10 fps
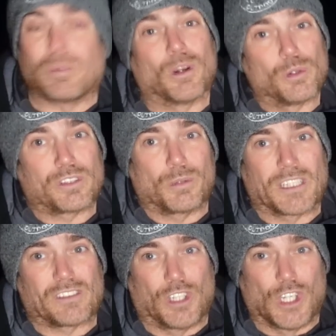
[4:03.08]
but I also want
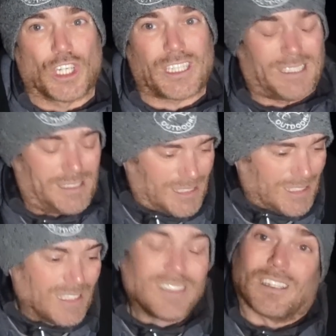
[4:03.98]
it to hook,
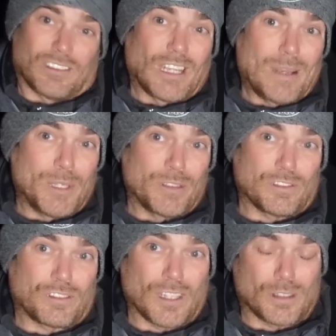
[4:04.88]
because I am using
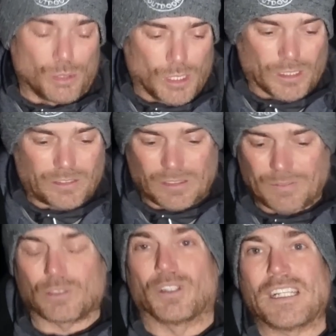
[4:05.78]
circle hooks,
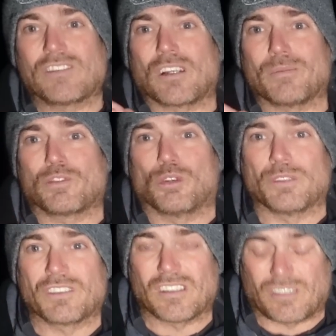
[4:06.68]
so I need some sort of
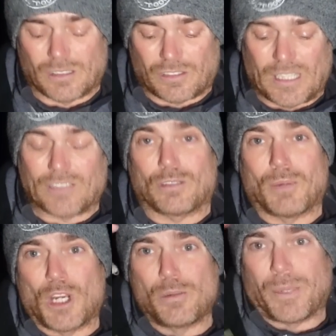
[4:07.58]
resistance there. So I'm
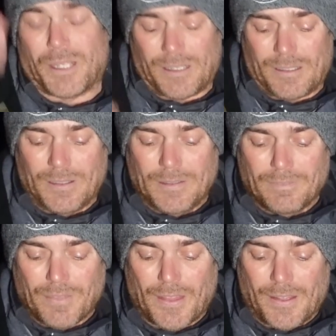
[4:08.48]
hoping
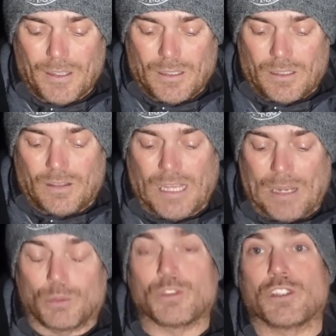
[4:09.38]

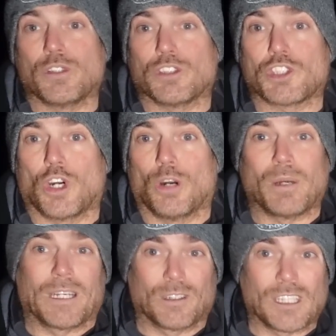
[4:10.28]
that will do the job,
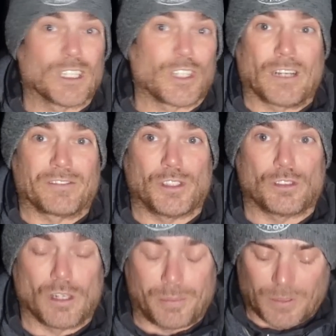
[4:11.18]
and then I don't have to use
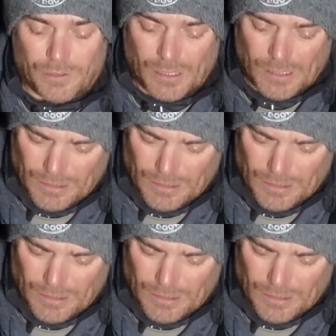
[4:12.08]
grippers.